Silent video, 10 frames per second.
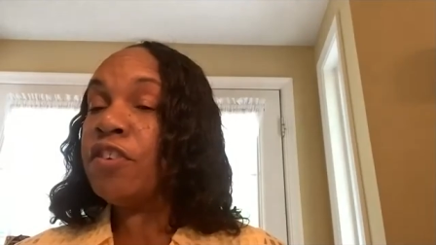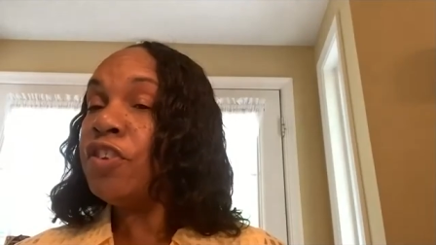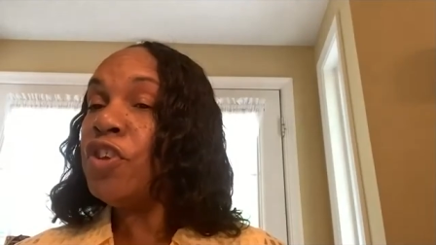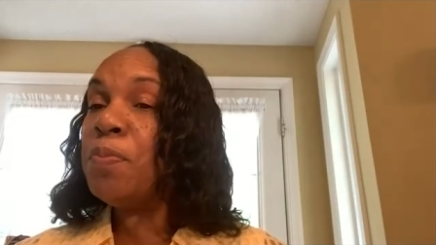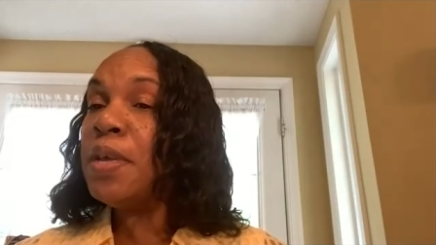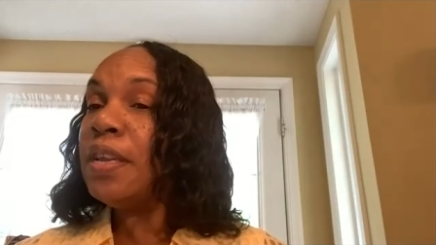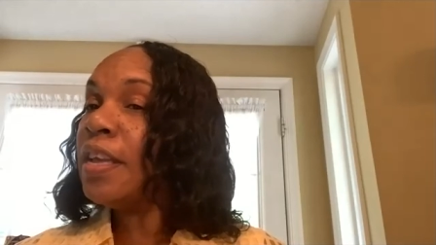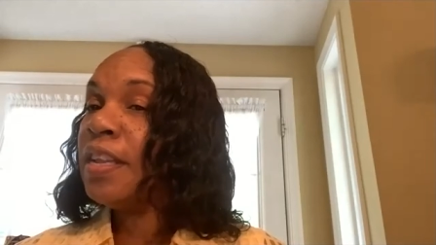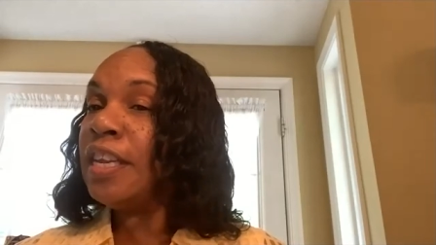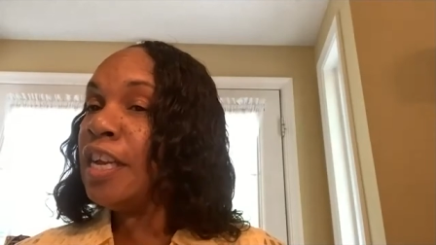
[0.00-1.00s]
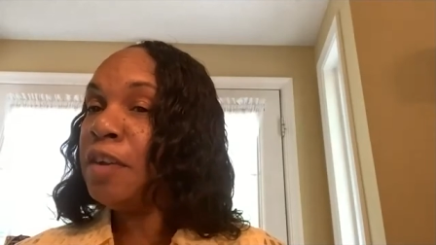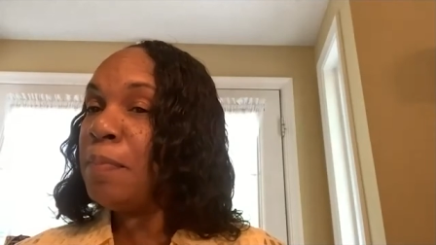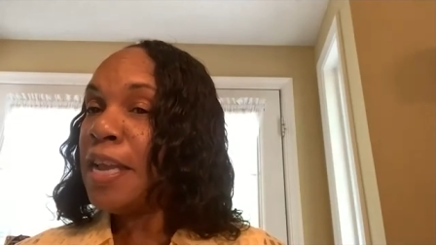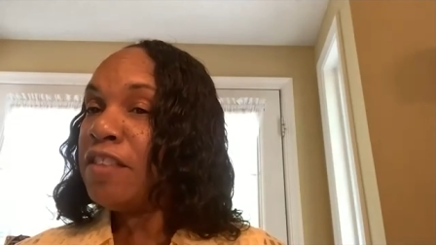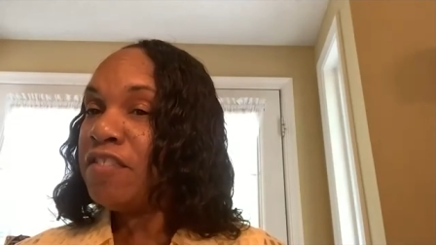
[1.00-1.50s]
a human in an
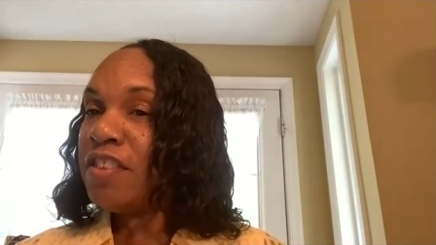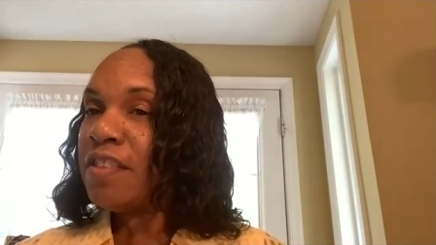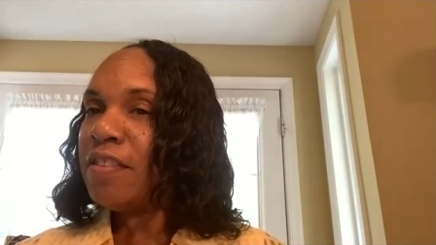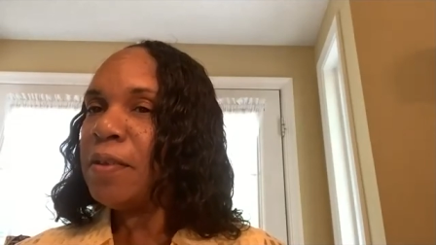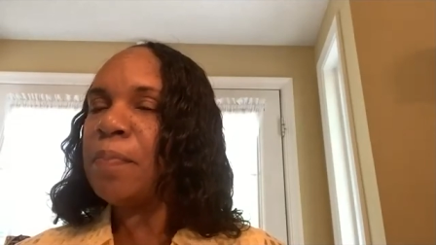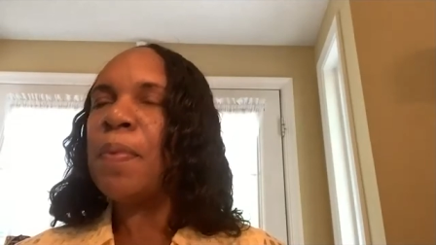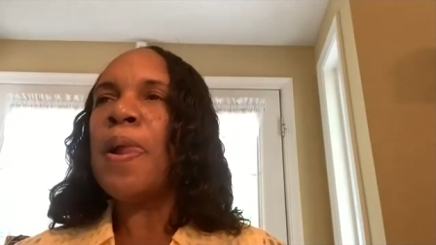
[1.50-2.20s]
unmanned system,